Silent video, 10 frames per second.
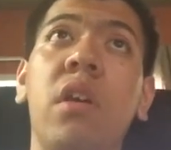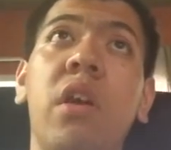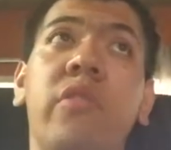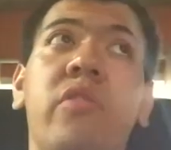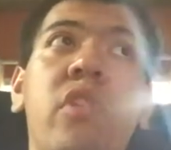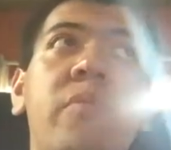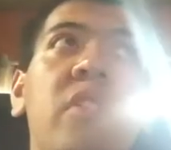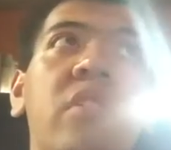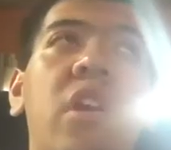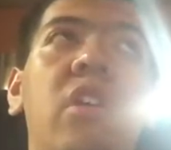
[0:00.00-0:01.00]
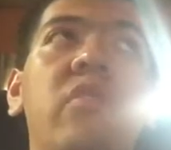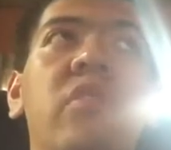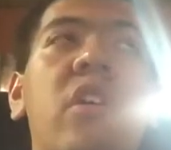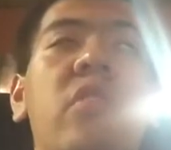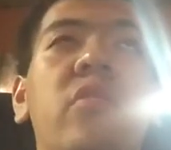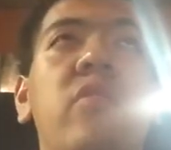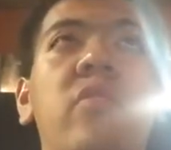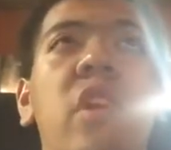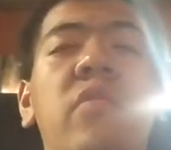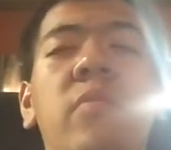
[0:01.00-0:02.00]
It's something case has a
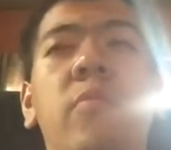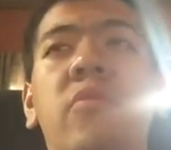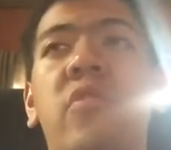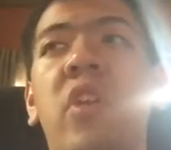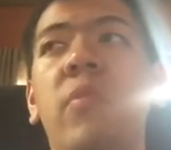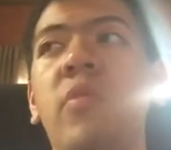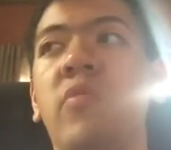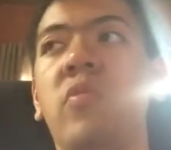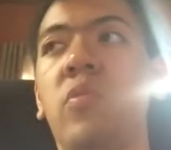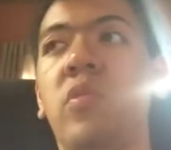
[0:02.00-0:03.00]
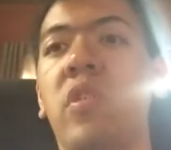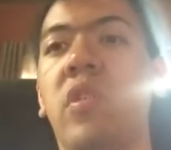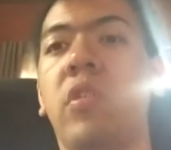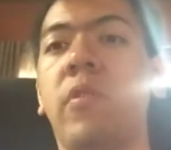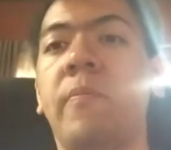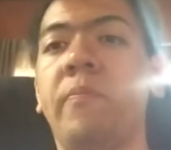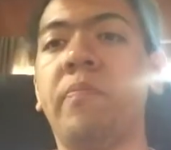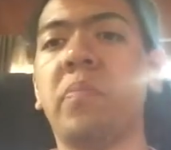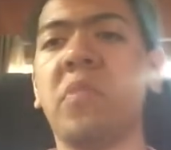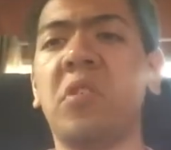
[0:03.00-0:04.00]
statement to the
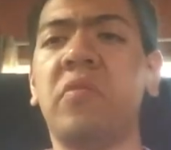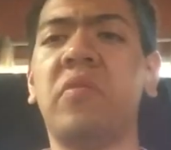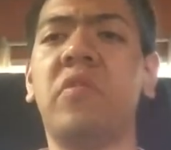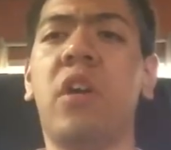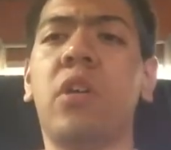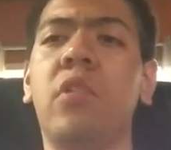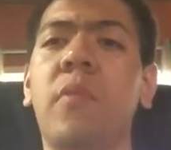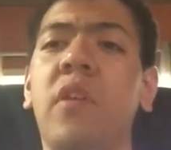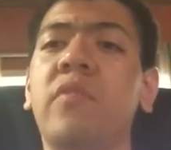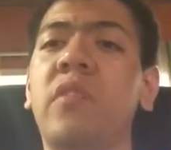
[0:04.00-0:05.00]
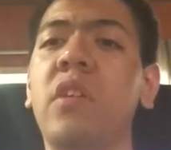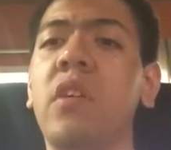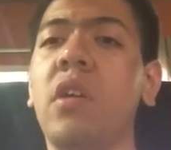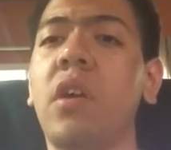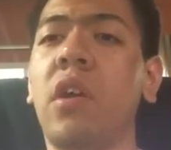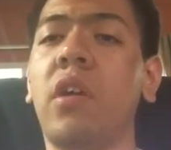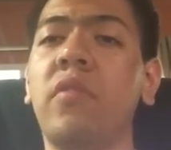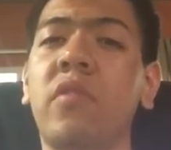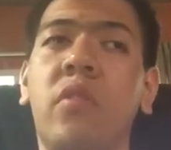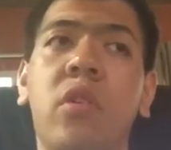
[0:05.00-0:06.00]
document, and I
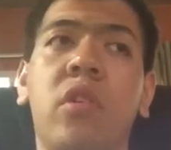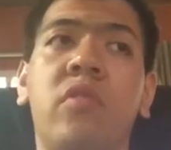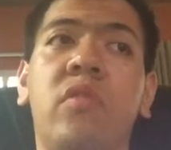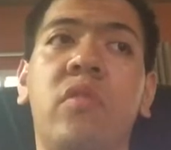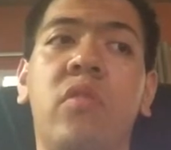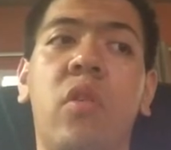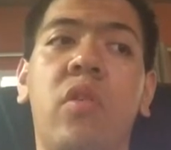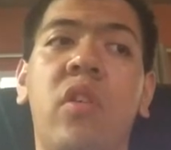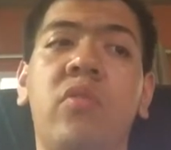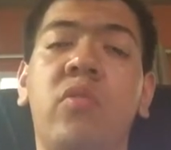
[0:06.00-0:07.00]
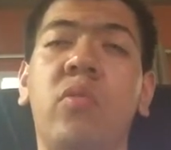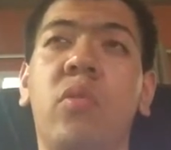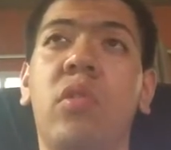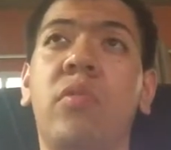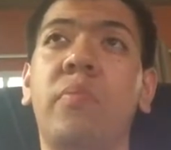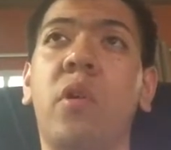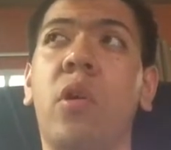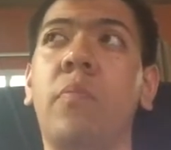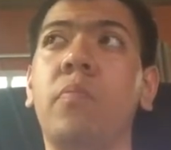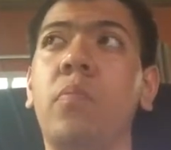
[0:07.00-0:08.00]
just gotta start into
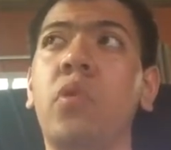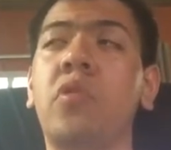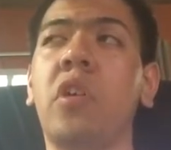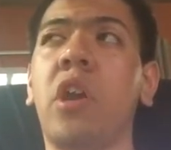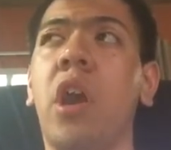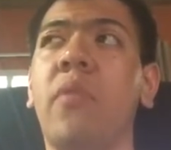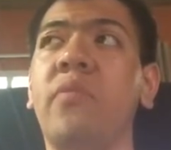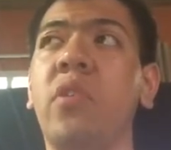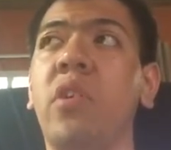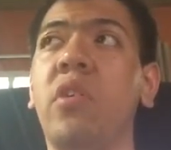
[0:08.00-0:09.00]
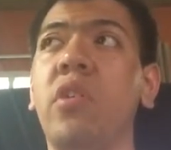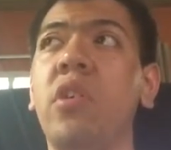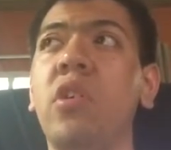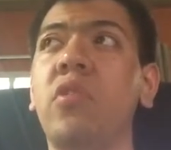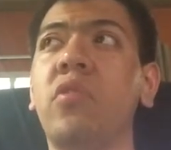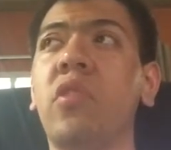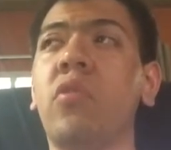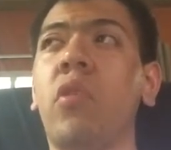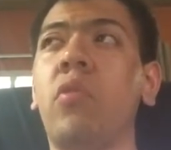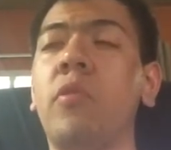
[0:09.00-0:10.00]
Montag have the
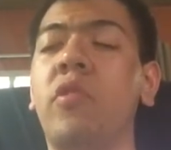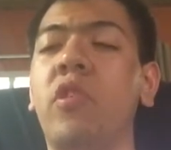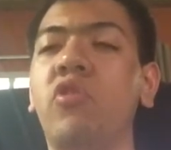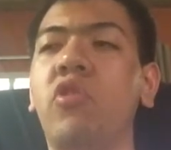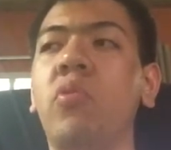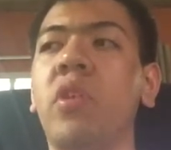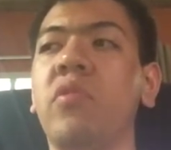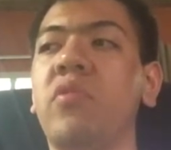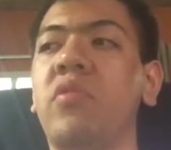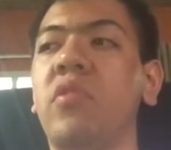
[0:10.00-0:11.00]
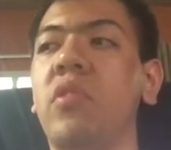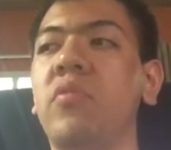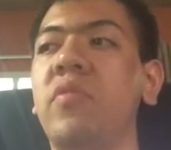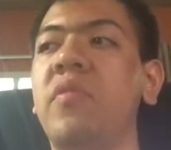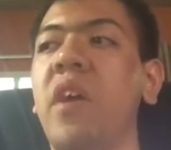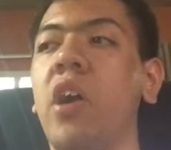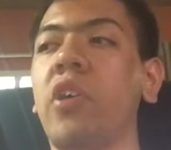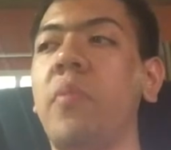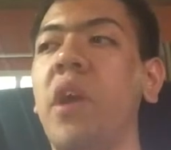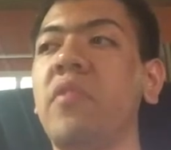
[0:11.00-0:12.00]
600% units
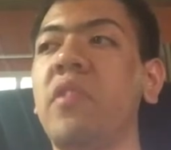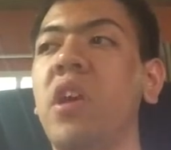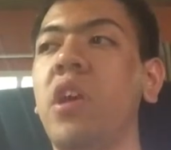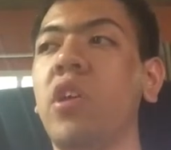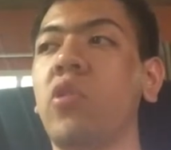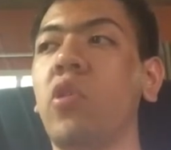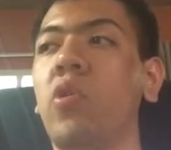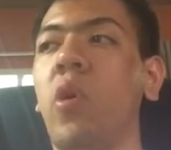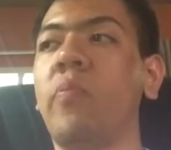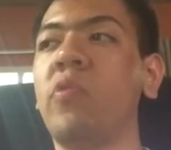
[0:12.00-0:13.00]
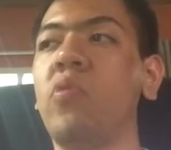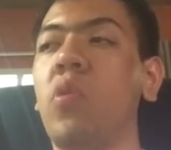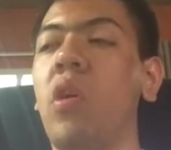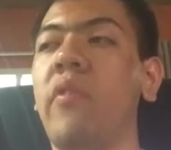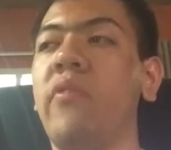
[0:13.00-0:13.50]
document. It go up to